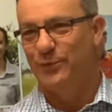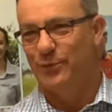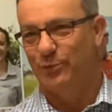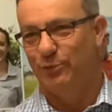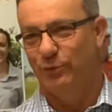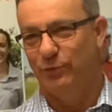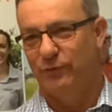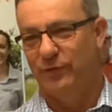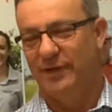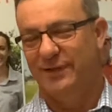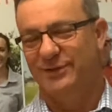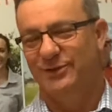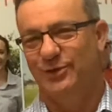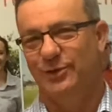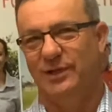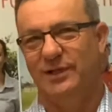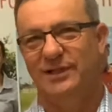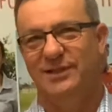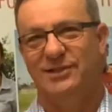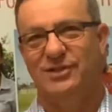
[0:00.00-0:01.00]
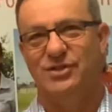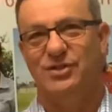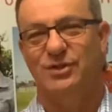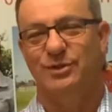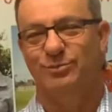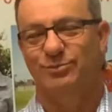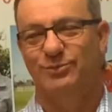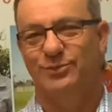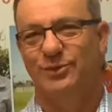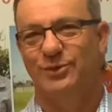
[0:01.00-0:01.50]
to reflect on
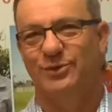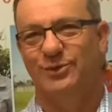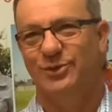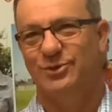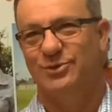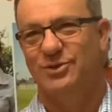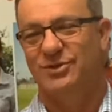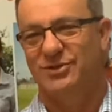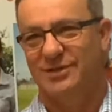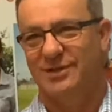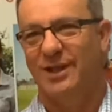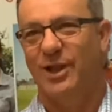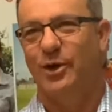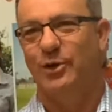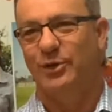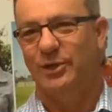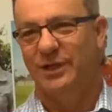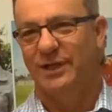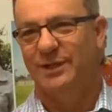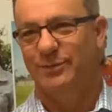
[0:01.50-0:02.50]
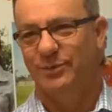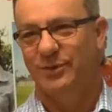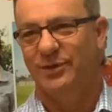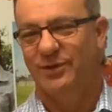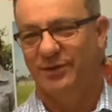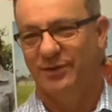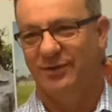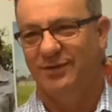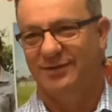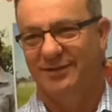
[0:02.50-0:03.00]
leadership, not just locally,
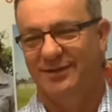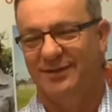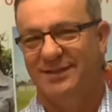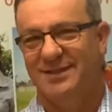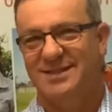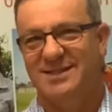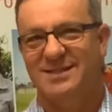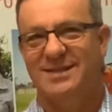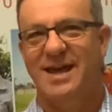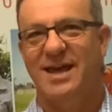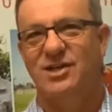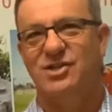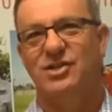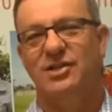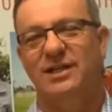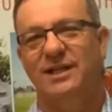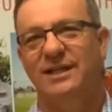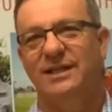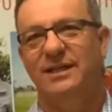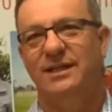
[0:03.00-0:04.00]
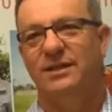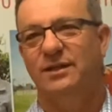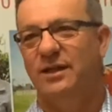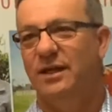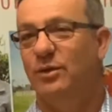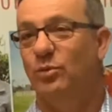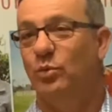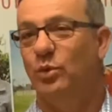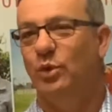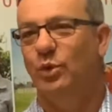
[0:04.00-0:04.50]
but I guess nationally
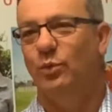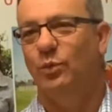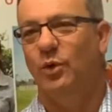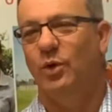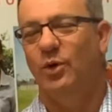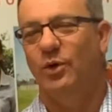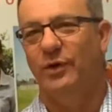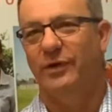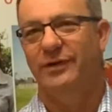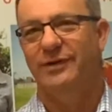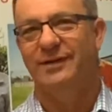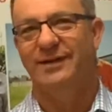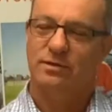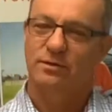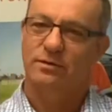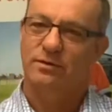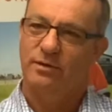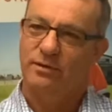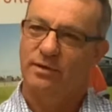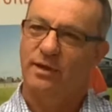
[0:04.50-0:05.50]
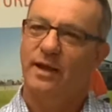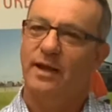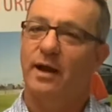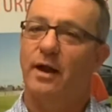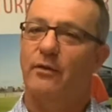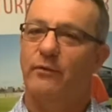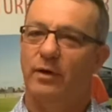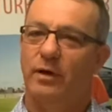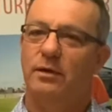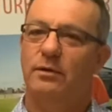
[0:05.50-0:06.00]
and worldwide. The
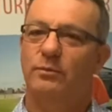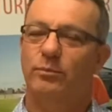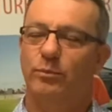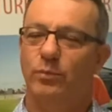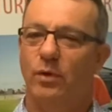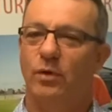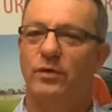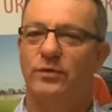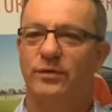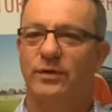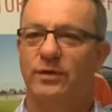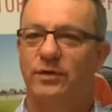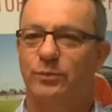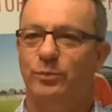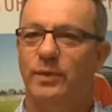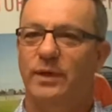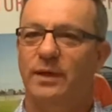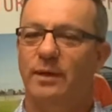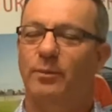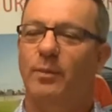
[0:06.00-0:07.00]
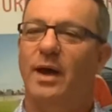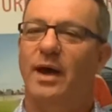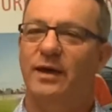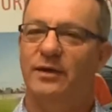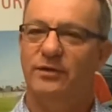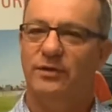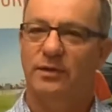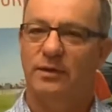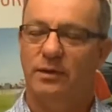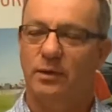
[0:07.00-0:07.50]
NRL boss has been
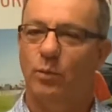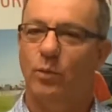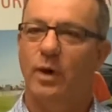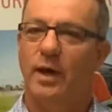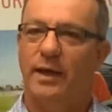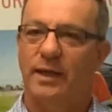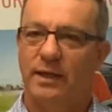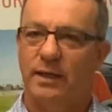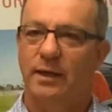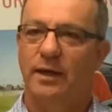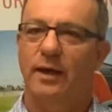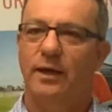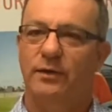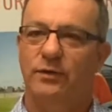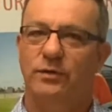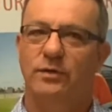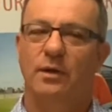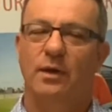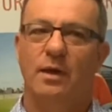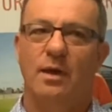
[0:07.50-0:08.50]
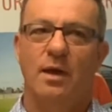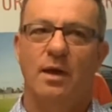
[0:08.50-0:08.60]
amazing, the way he has